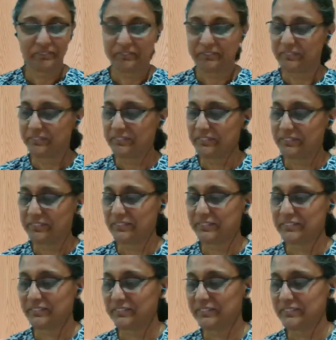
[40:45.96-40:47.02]

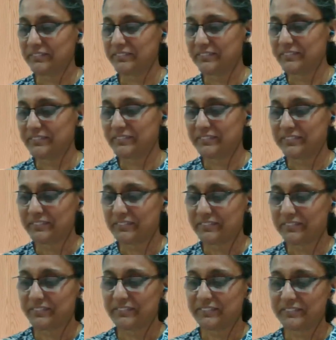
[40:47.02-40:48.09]

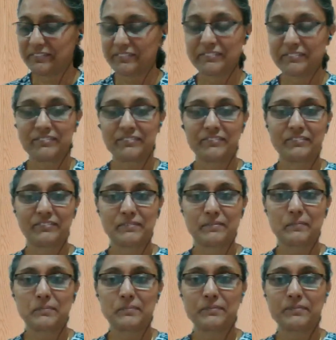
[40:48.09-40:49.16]

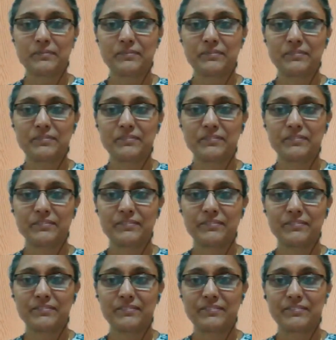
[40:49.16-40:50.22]

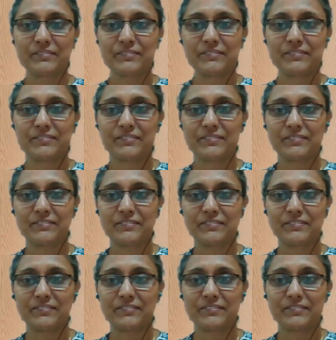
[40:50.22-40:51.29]

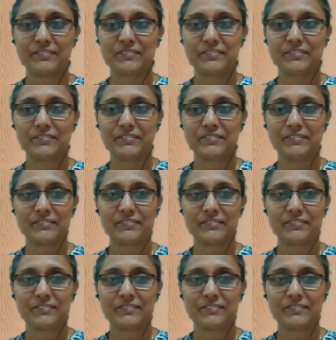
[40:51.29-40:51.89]
(silence)